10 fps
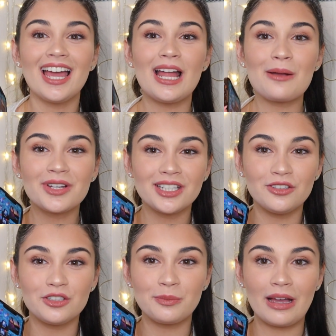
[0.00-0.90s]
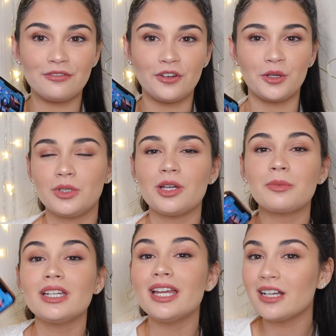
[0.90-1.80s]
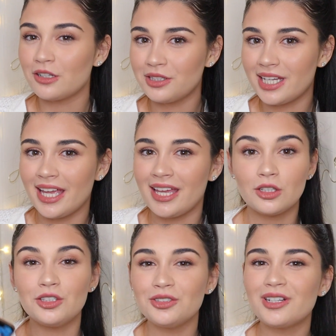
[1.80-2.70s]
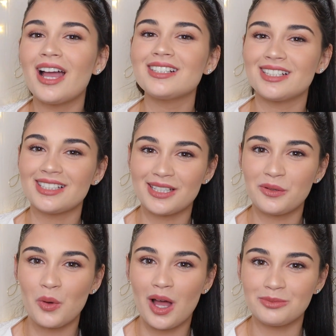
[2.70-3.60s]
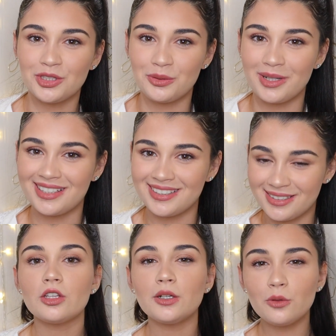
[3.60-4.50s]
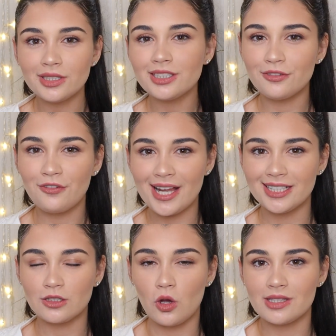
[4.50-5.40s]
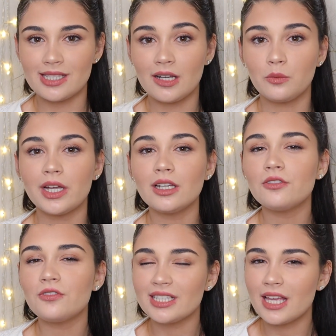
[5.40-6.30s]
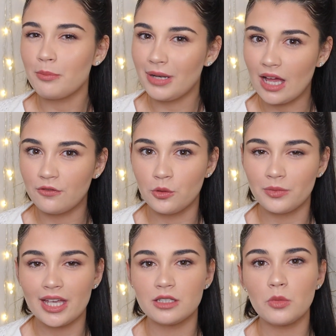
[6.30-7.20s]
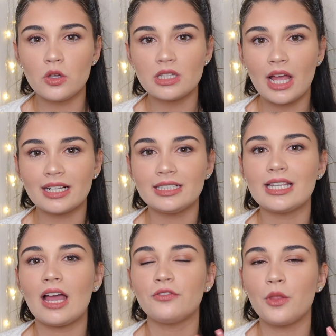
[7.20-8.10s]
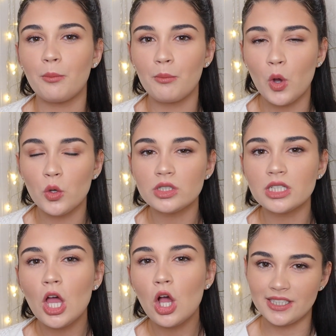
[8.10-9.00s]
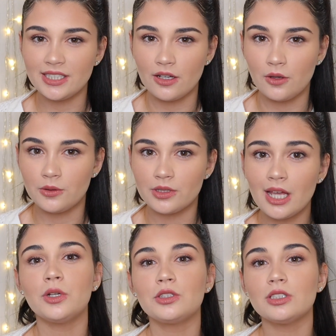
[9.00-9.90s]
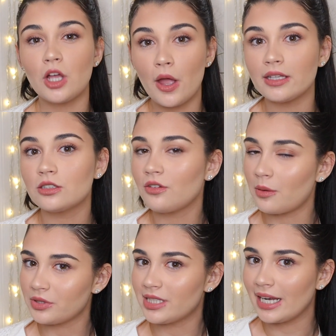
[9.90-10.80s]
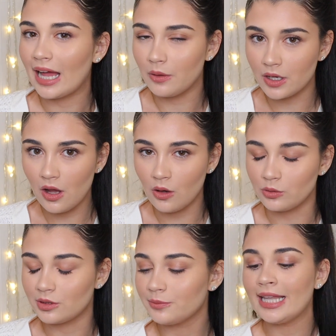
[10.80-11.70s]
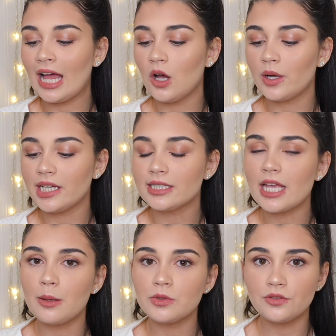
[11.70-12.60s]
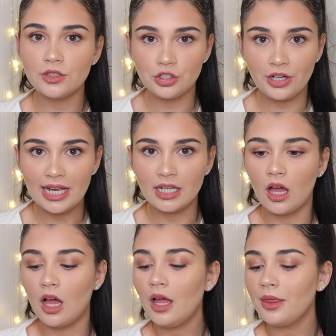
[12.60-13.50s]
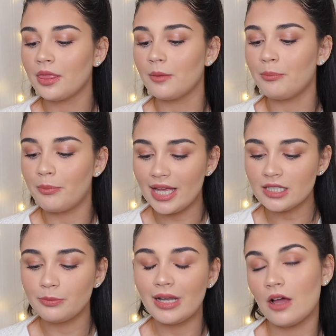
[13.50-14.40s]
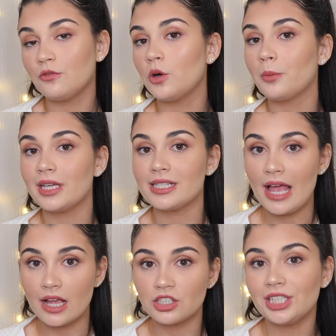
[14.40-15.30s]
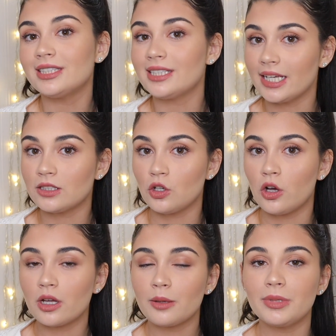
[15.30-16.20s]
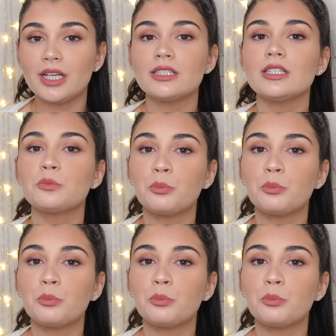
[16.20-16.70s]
and I'm gonna use my phone, which I'm gonna include here so you guys can see what I'm doing. So in order to find this content, we're gonna visit a platform that is most likely to have the most videos, which is going to represent our goals. Now, in terms of the trailer, the best platform is actually TikTok, because it's